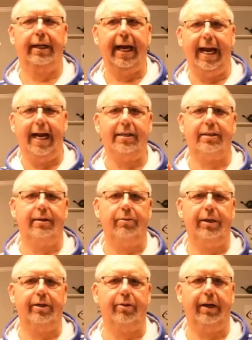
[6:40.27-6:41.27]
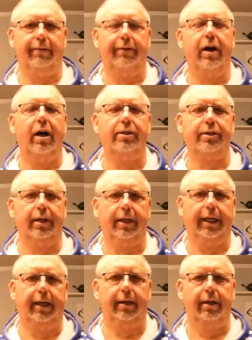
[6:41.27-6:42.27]
cast and retrieve
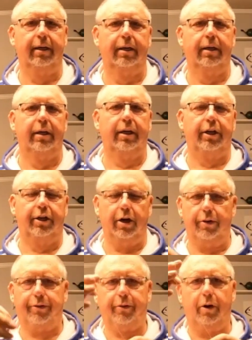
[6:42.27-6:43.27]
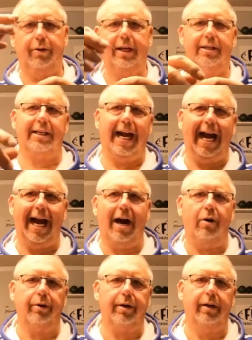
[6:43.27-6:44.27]
constantly. You don't throw this
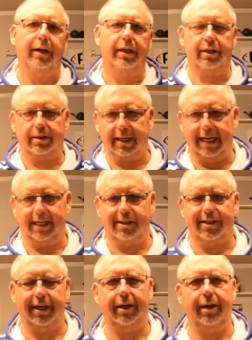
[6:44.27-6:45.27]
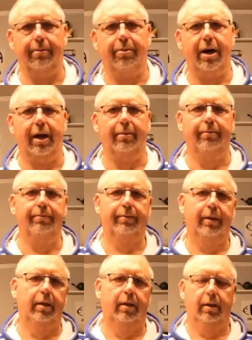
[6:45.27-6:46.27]
out and just let it sit on the bottom.
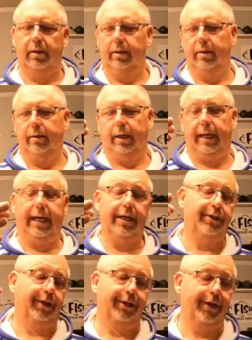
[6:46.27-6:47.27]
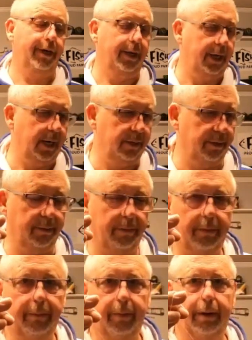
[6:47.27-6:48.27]
I guess you could, I don't
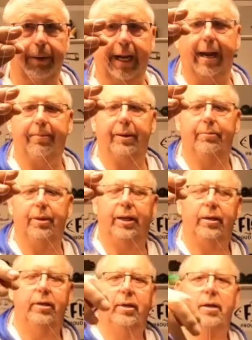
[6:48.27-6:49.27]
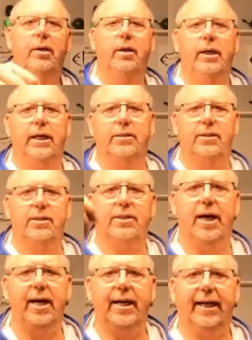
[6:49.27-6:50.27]
know what would happen, but it's
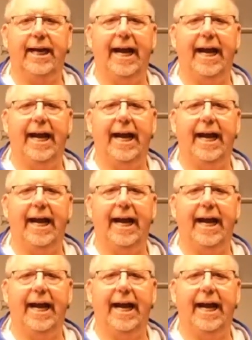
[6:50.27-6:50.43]
designed to